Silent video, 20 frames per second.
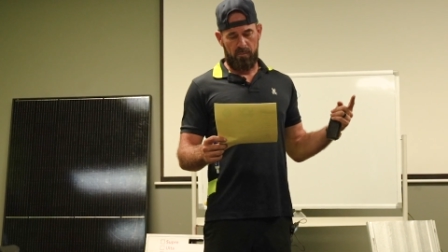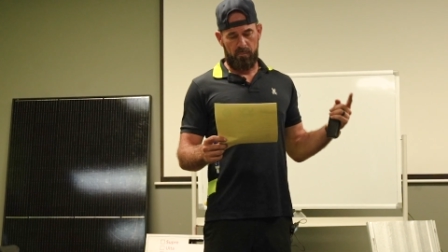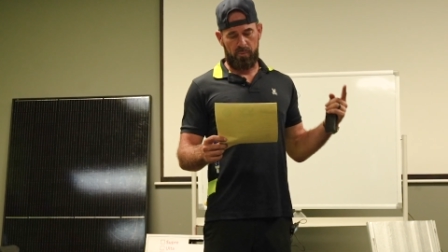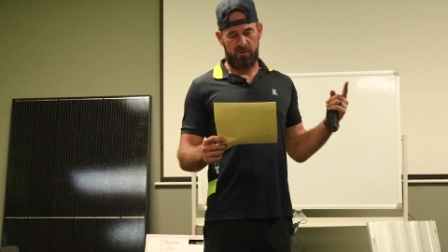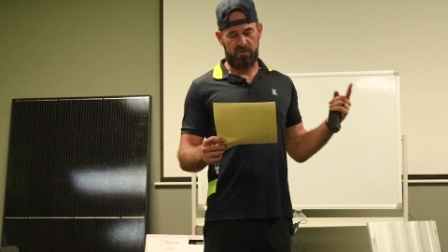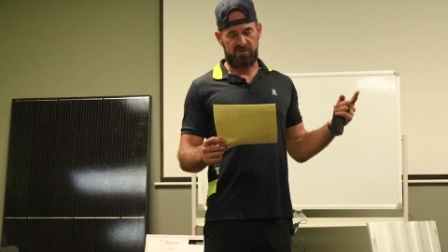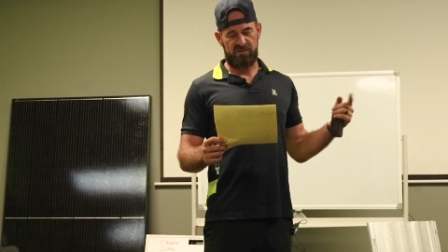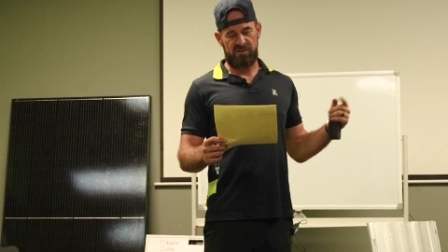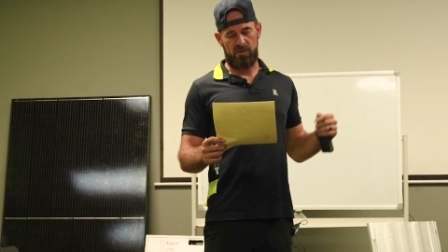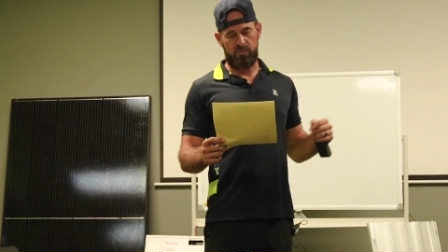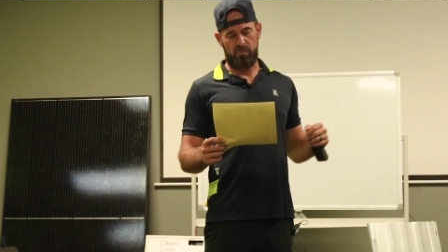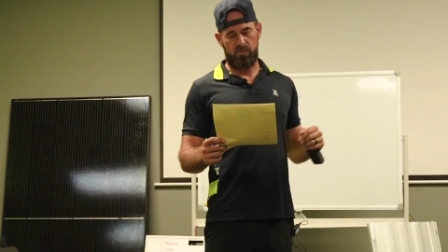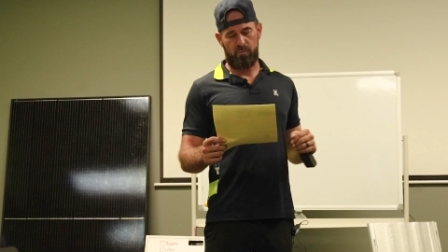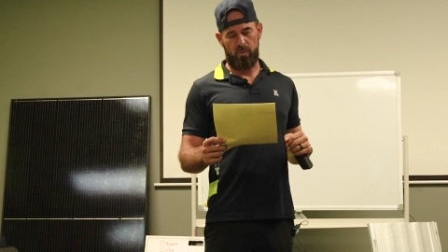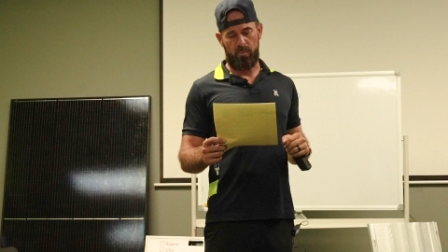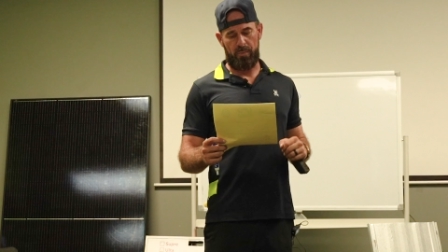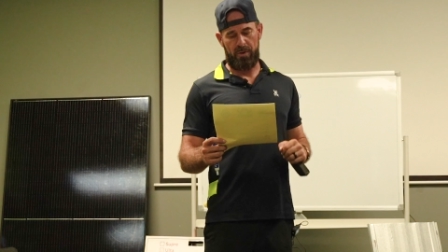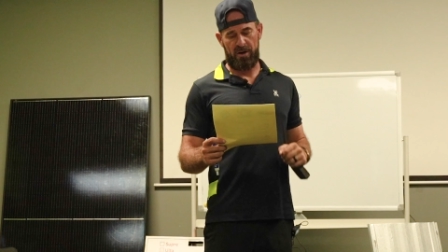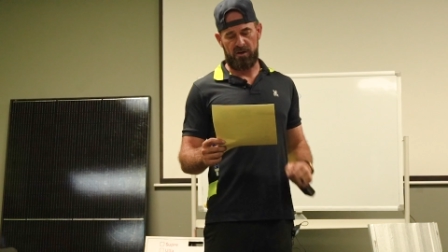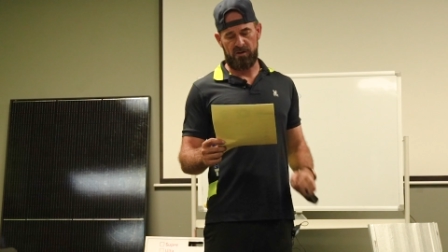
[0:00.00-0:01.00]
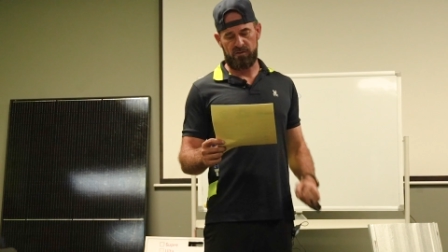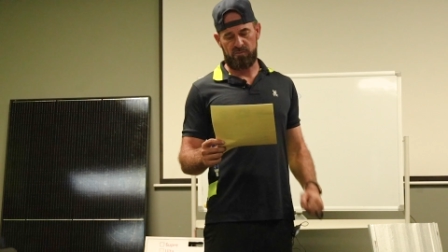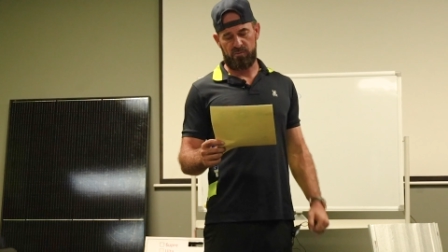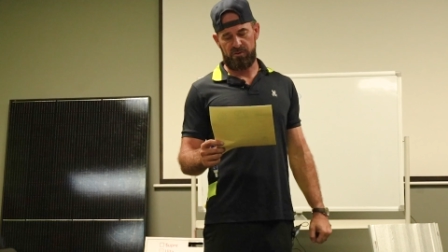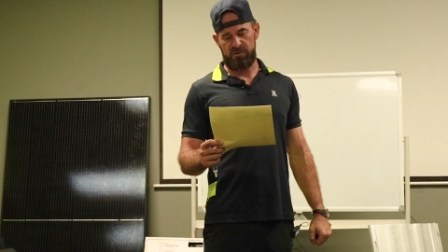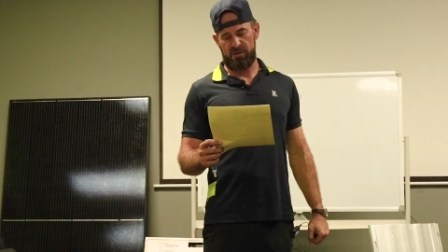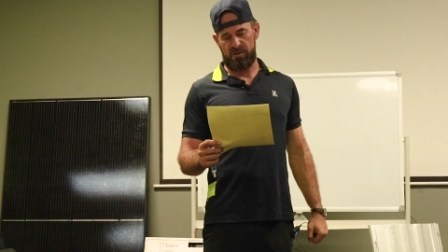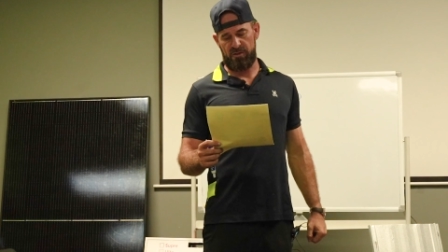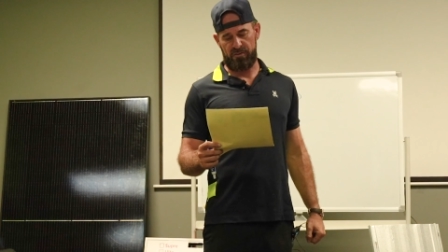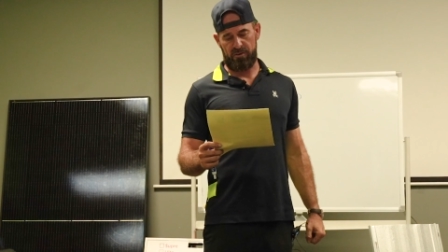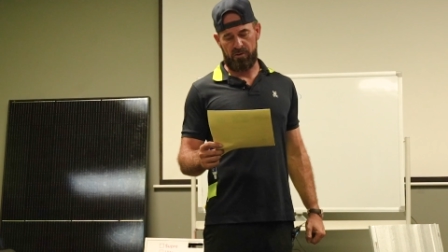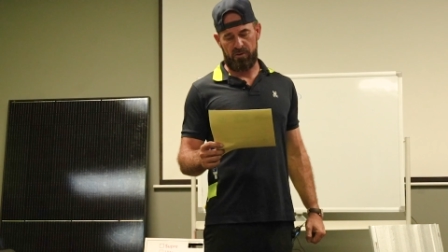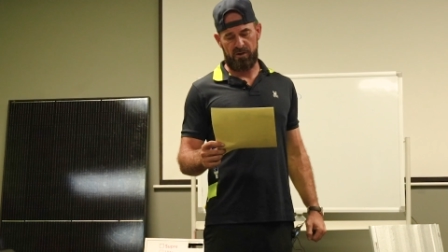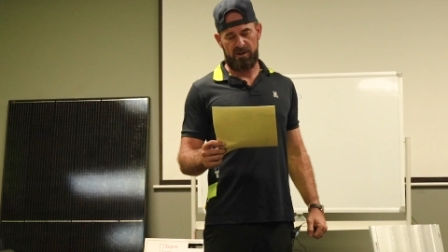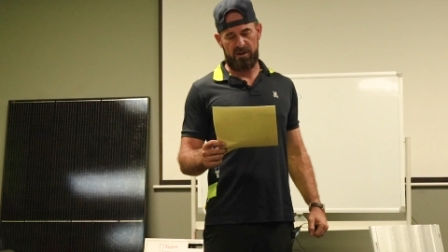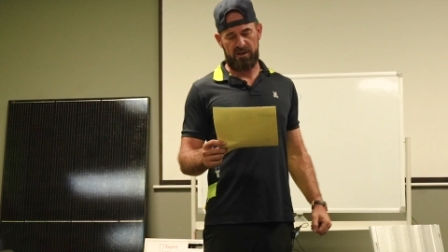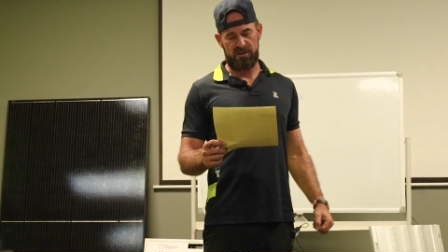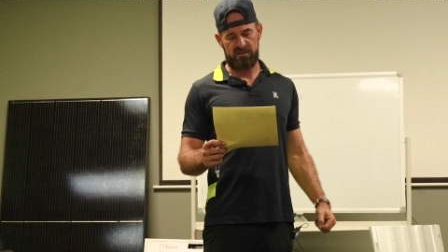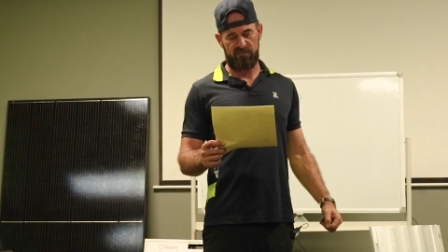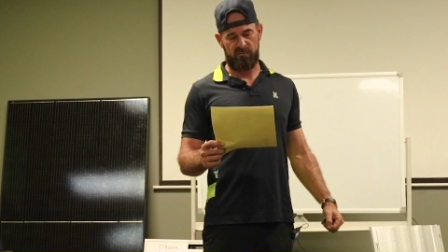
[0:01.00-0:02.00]
Proceed with repairs within
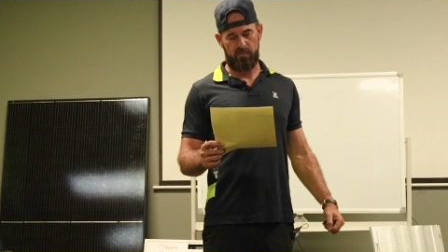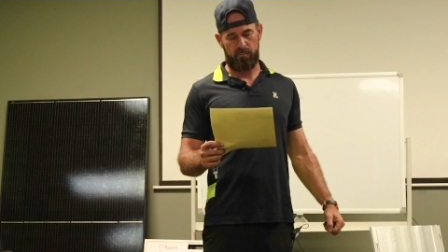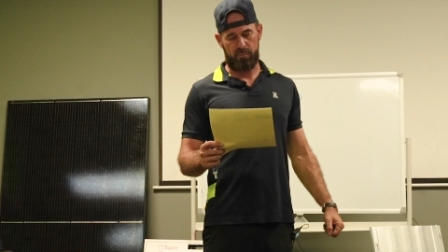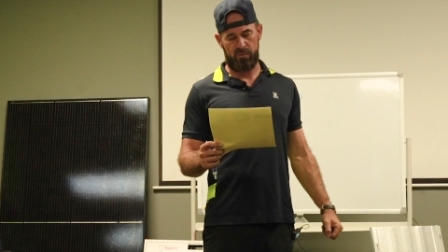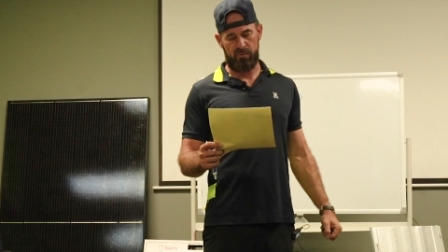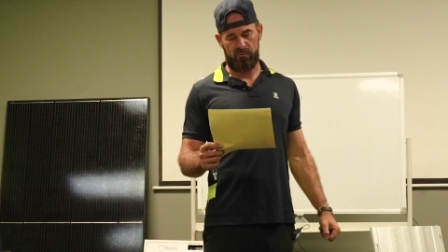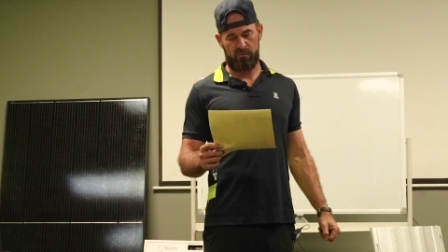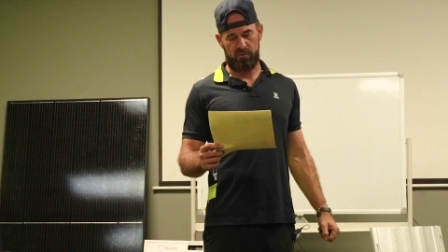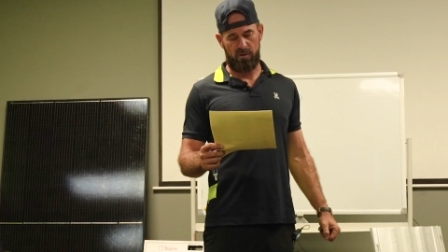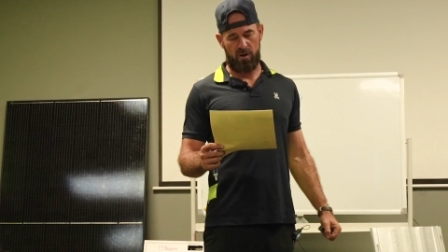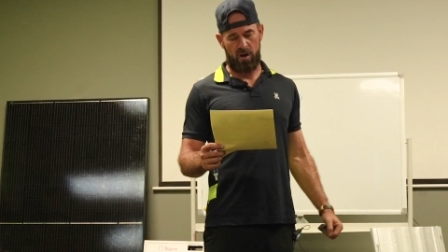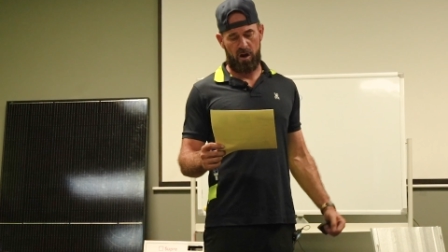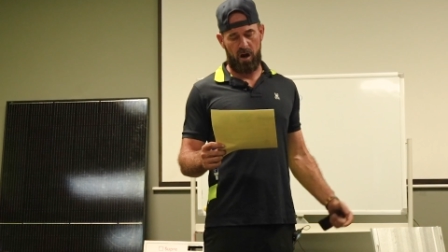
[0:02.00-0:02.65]
30 days of approval.